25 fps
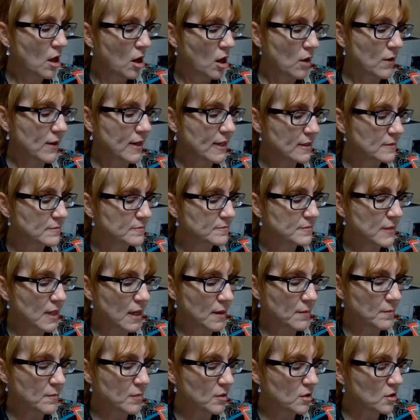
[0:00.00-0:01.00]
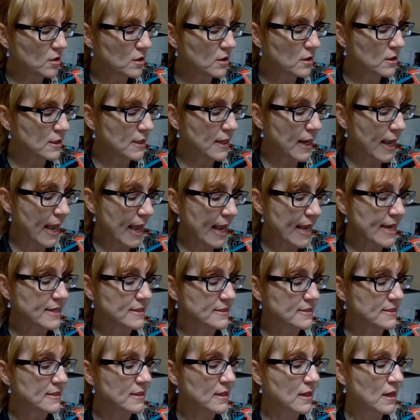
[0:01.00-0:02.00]
All right, number
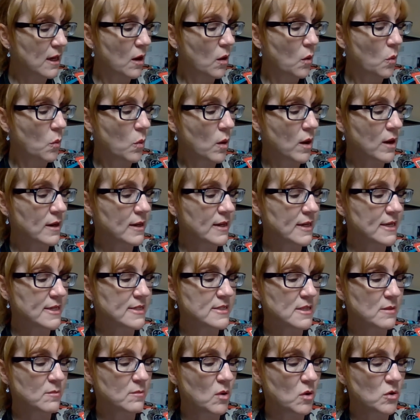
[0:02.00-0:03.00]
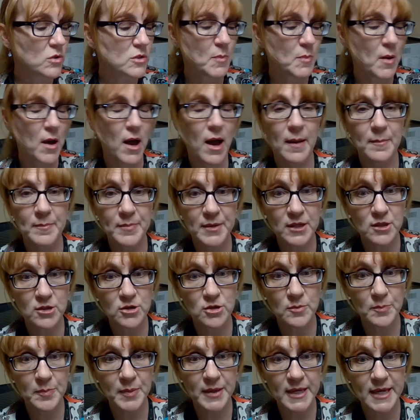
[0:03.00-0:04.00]
8, what is the most
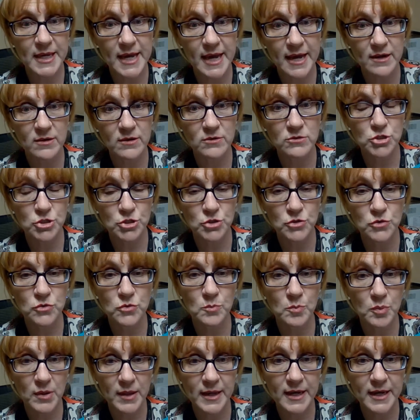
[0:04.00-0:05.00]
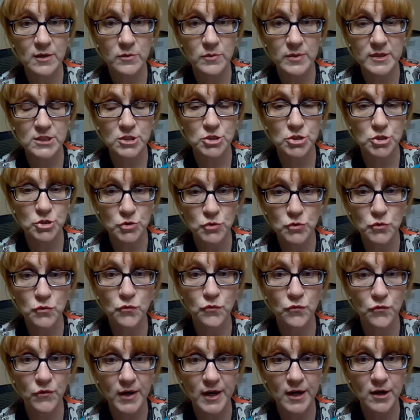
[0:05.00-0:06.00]
popular piano tune played with 2
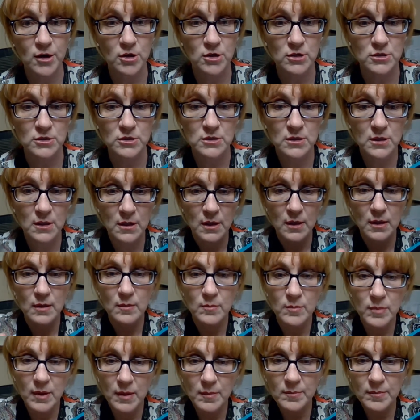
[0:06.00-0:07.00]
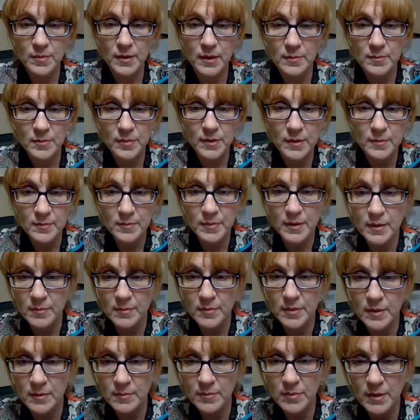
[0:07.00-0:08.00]
fingers? Bum, bum, bum, bum,
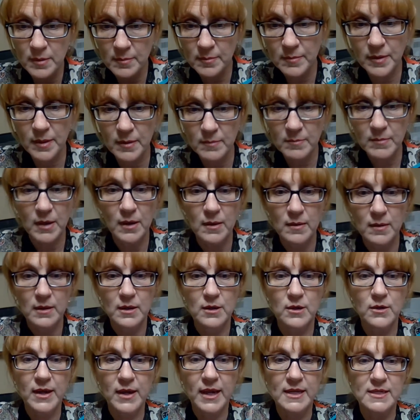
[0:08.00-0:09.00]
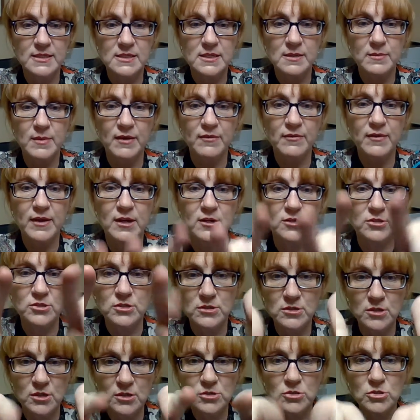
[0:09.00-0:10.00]
bum, bum, bum. You can't see my fingers.
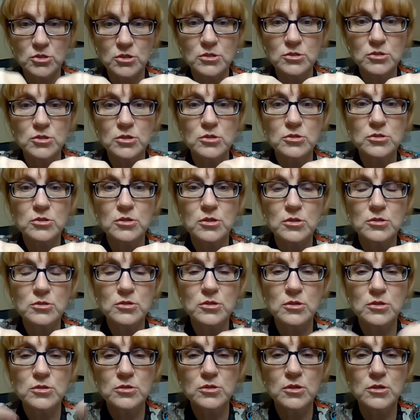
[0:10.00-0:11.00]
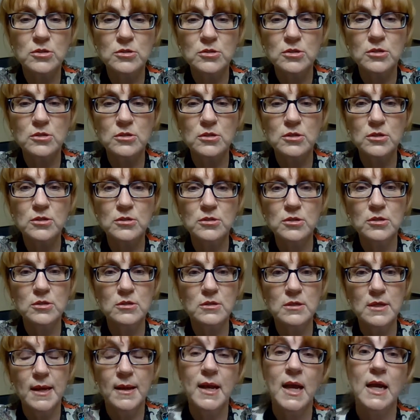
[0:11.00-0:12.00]
Dun, dun, dun, dun, dun, dun, dun, dun,
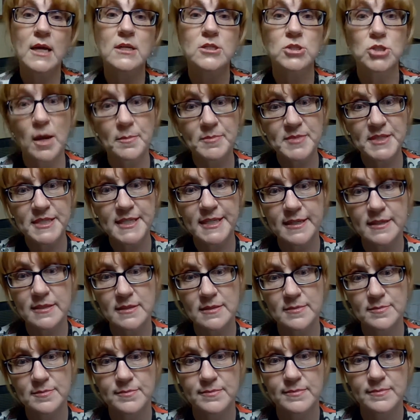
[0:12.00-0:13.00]
dun. Chopsticks.